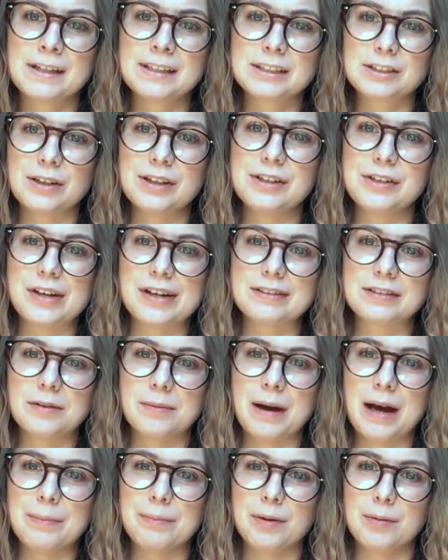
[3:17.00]
So I do have
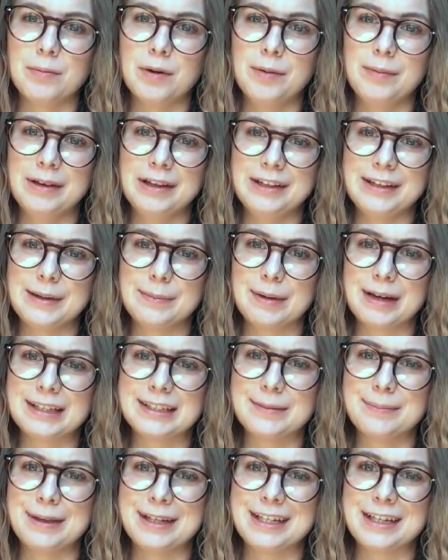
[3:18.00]
some hypermobility, but
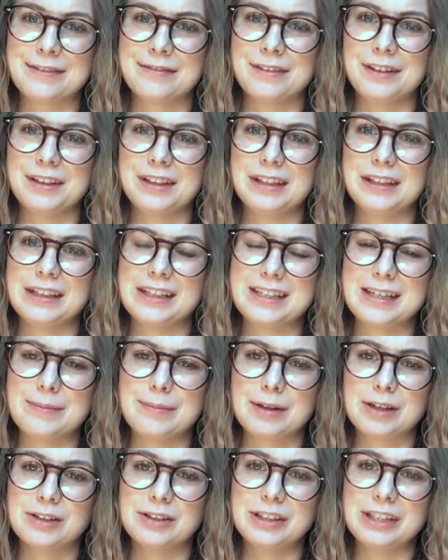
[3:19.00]
it's a bit different than the
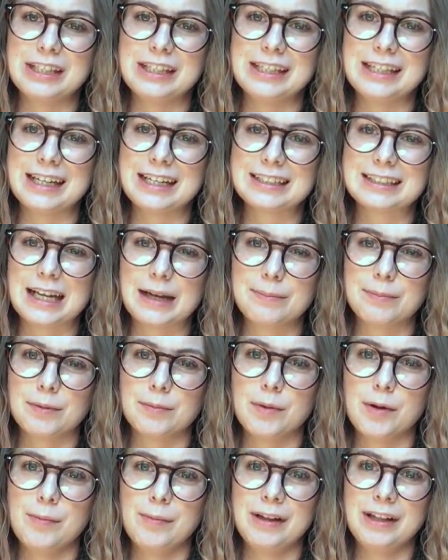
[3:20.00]
typical EDS
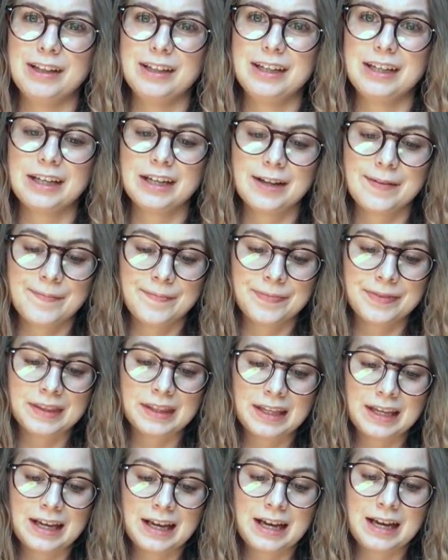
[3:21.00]
hypermobility.
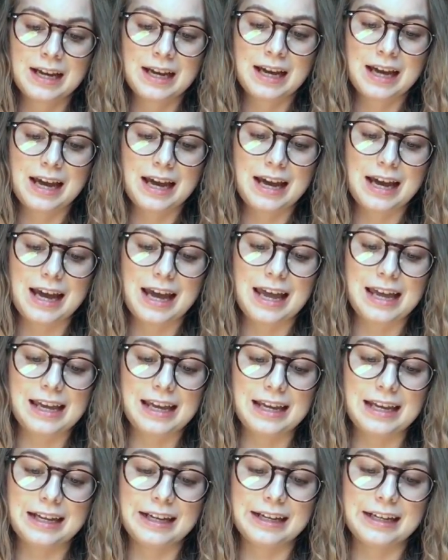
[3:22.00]

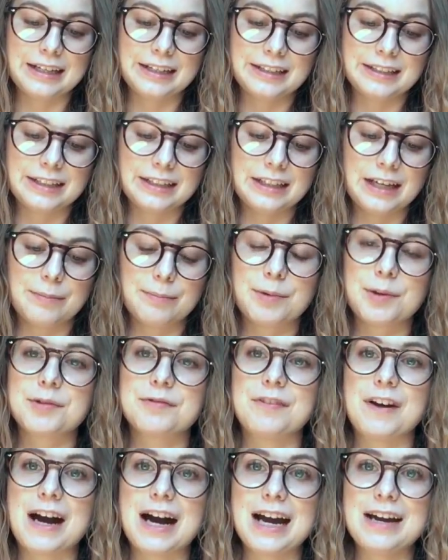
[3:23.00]
And number
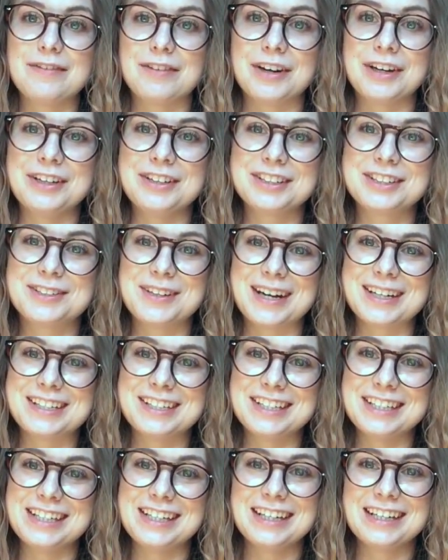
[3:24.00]
5, are you
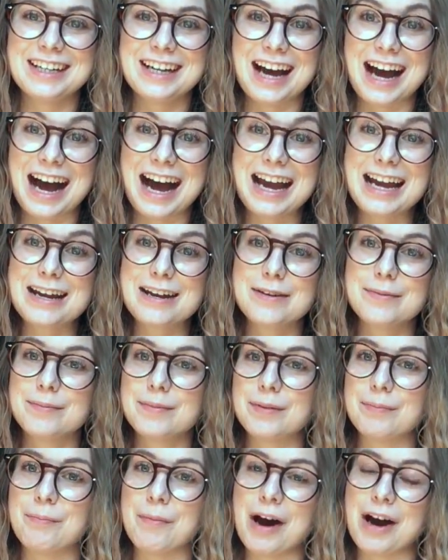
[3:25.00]
stretchy? I
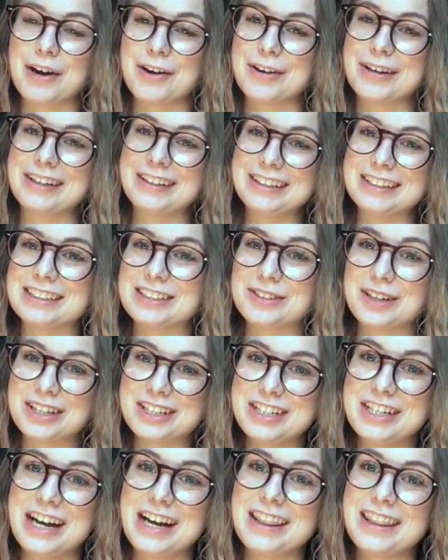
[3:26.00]
am moderately
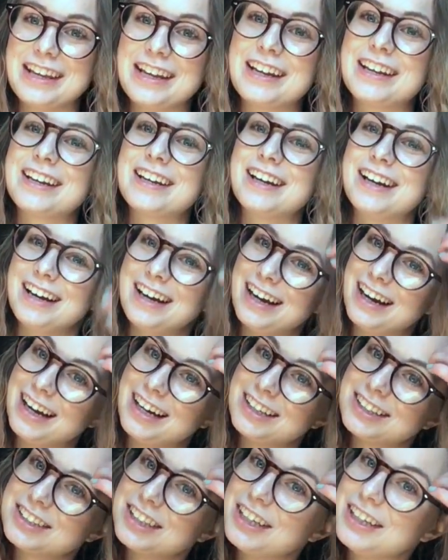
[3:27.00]
stretchy, I think.
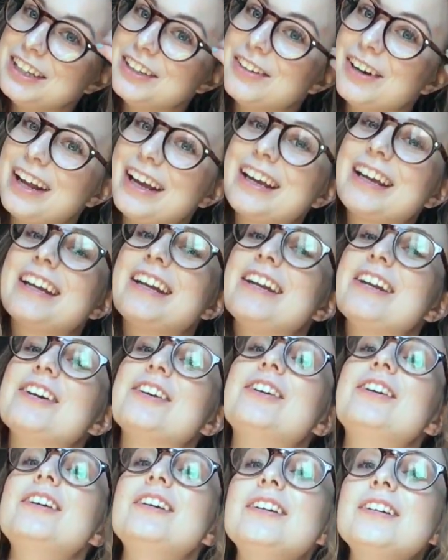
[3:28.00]
I'll show you what I can
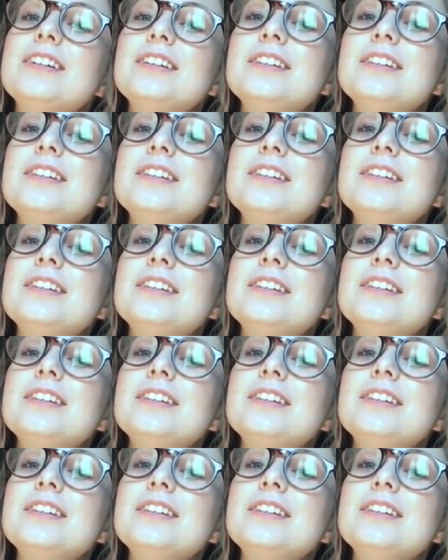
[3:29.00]
do.